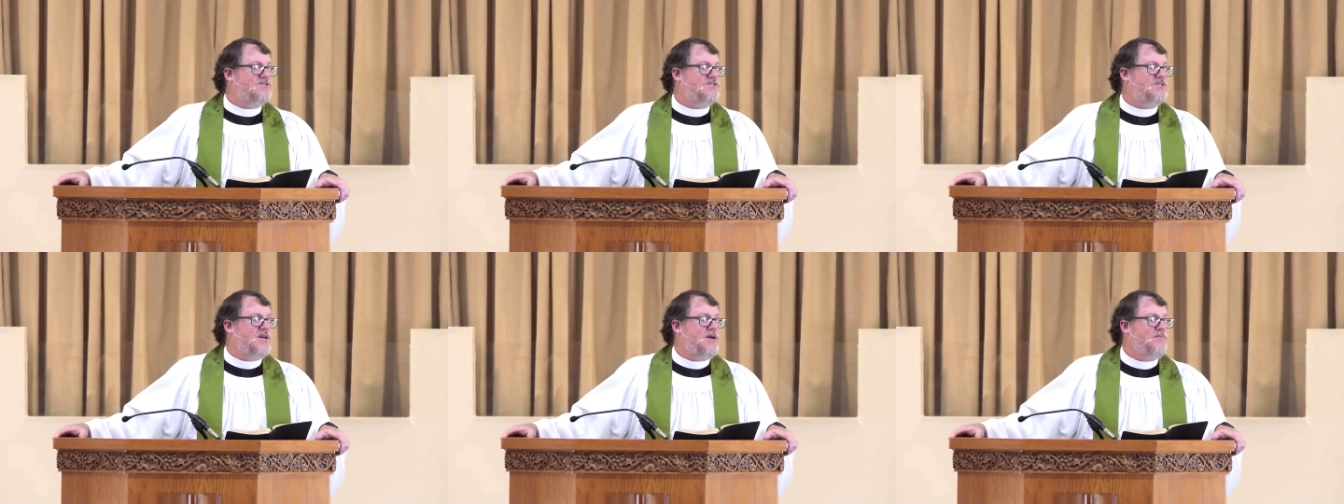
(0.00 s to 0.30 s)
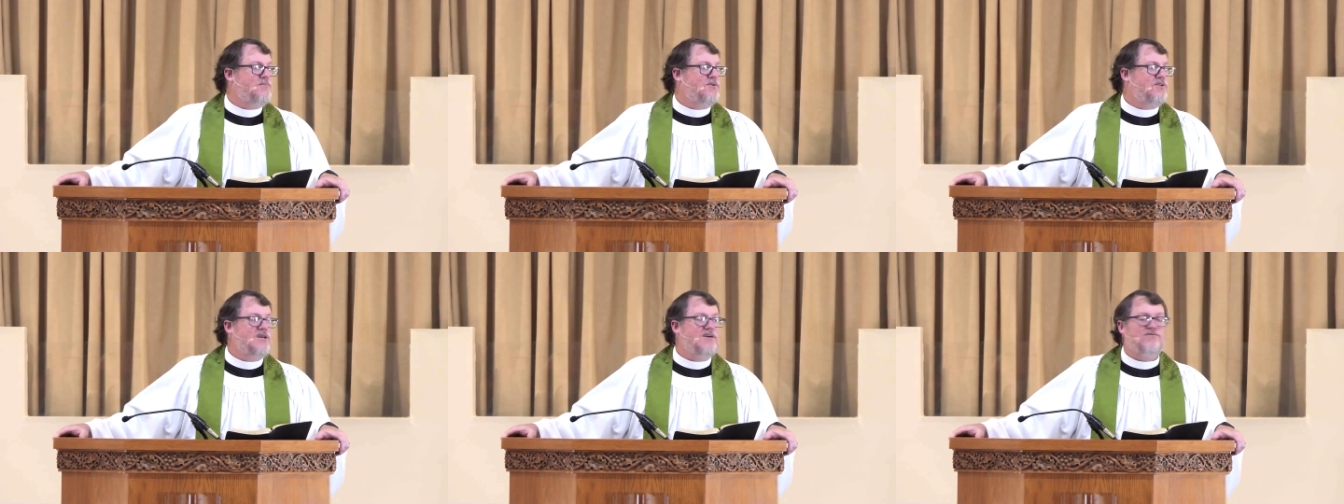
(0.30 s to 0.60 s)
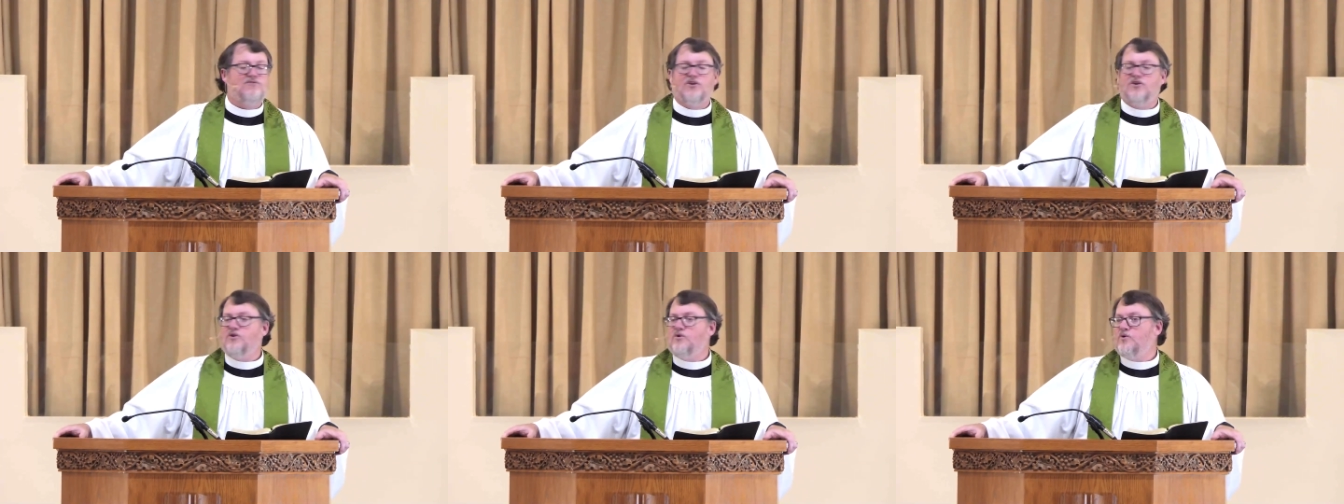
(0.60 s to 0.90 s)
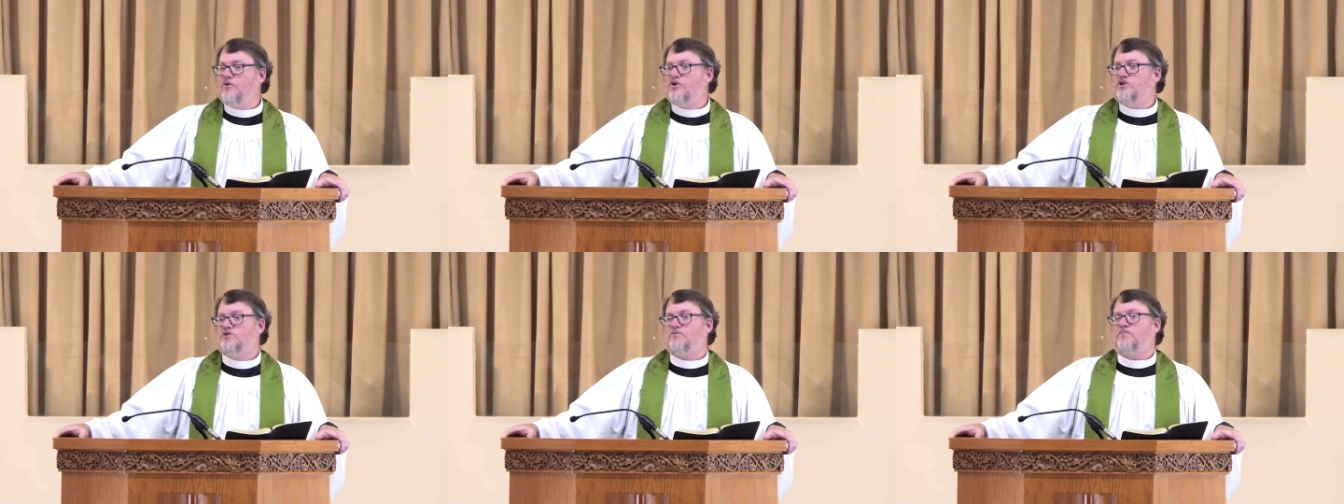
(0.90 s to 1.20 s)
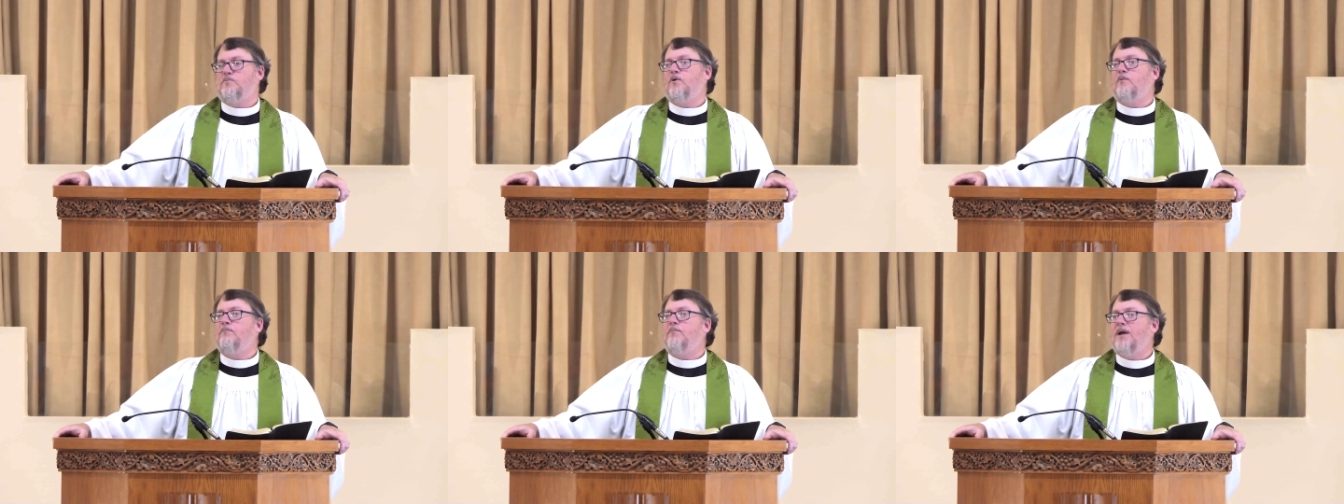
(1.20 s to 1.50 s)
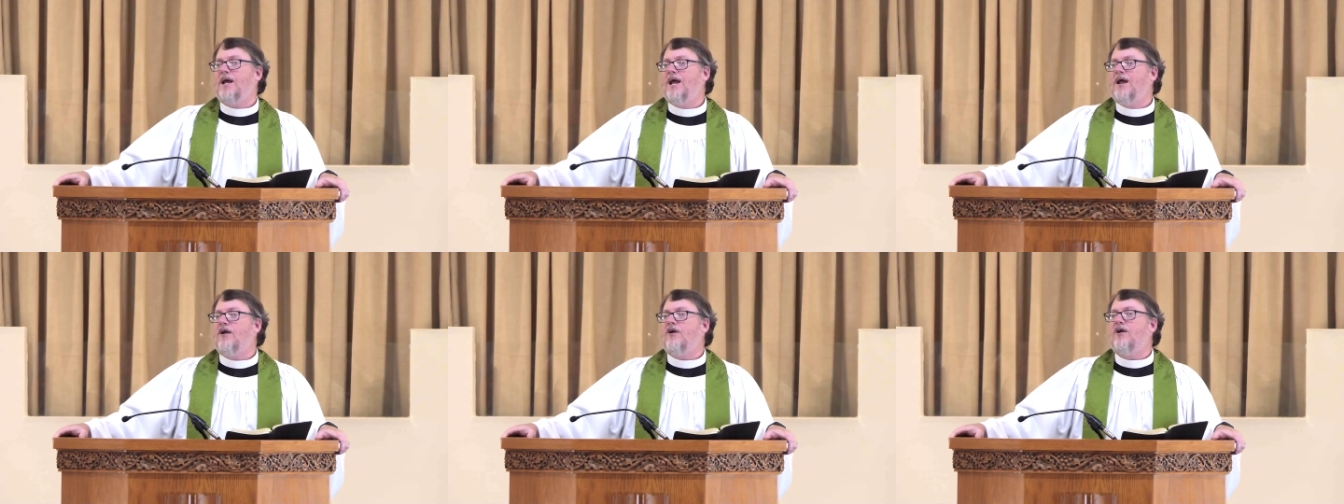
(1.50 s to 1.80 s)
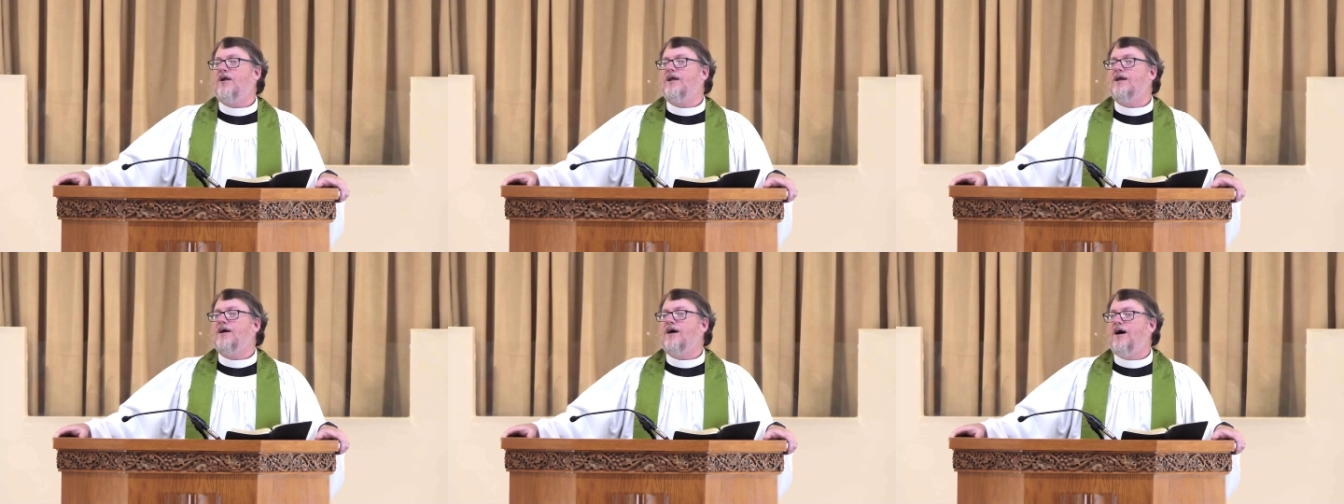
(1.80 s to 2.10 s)
I believe the Lord's
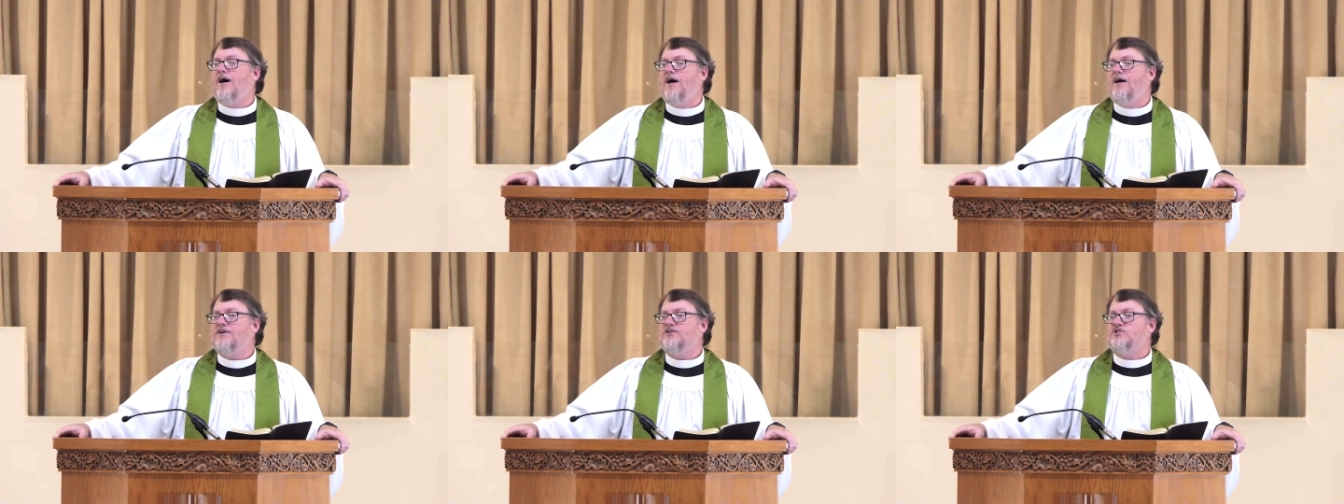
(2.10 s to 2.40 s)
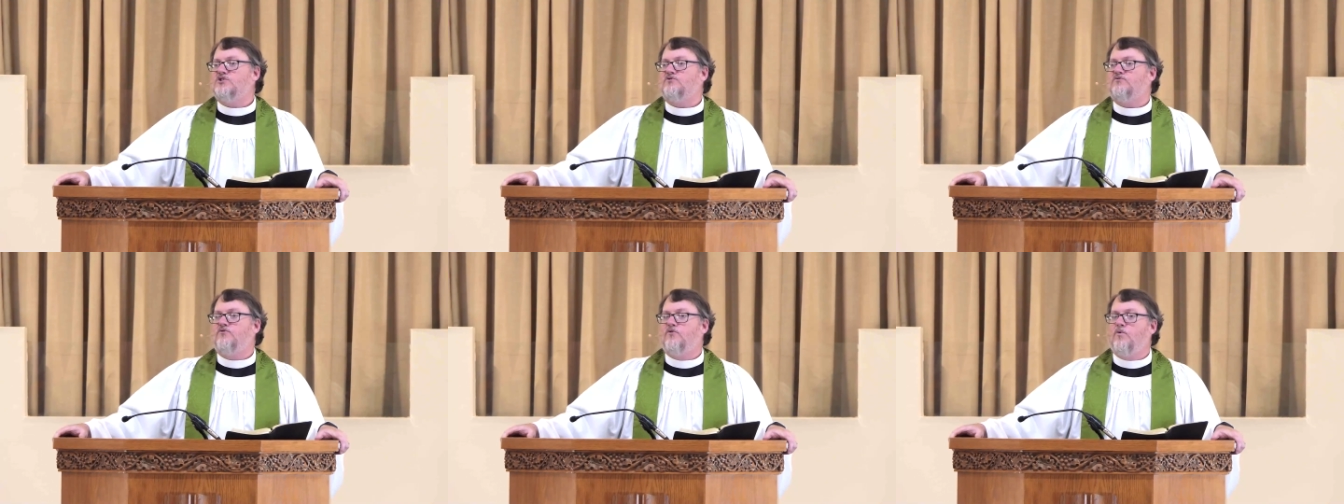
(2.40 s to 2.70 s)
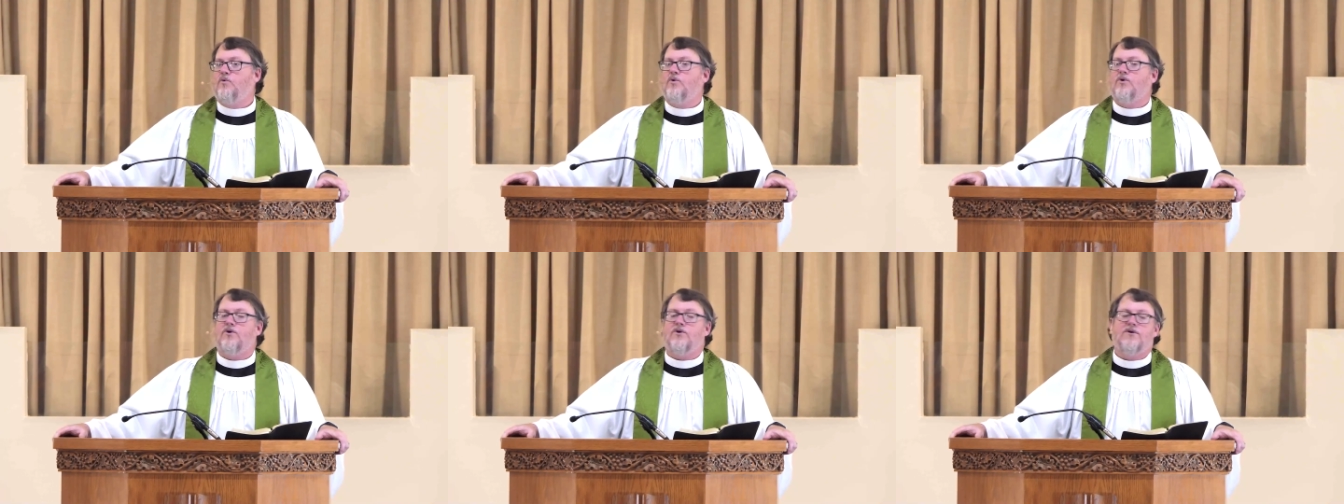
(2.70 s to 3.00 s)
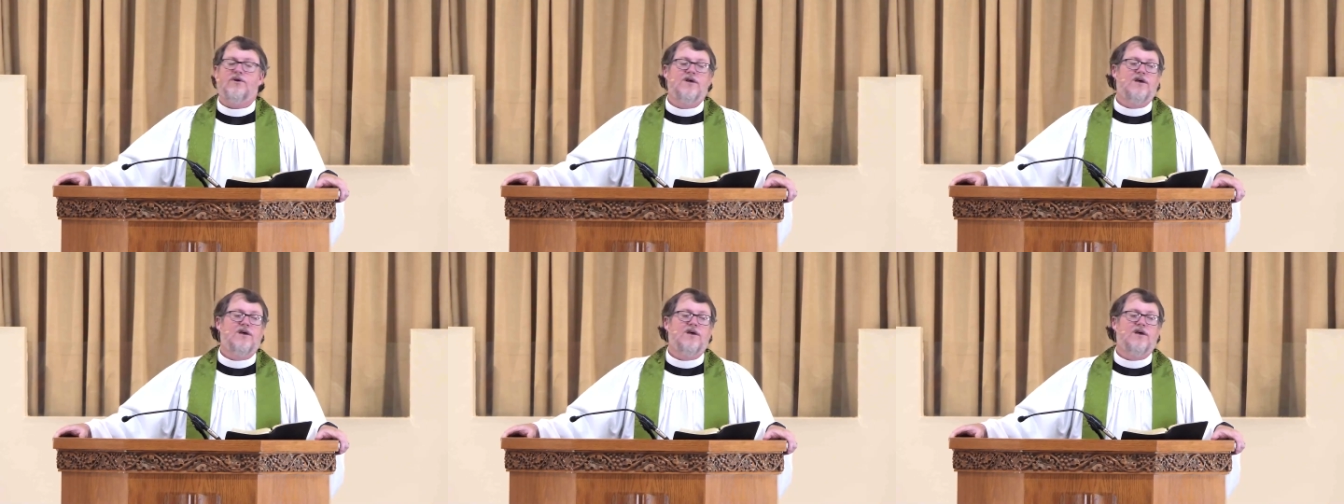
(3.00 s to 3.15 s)
preparing us for